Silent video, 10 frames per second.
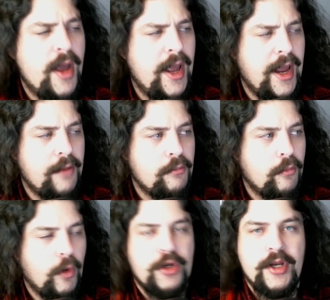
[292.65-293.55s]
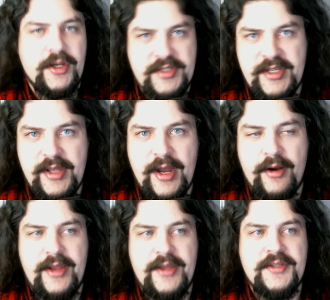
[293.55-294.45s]
And what you're going to see there
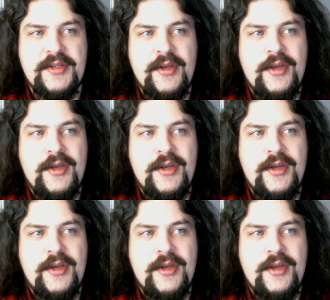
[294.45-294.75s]
is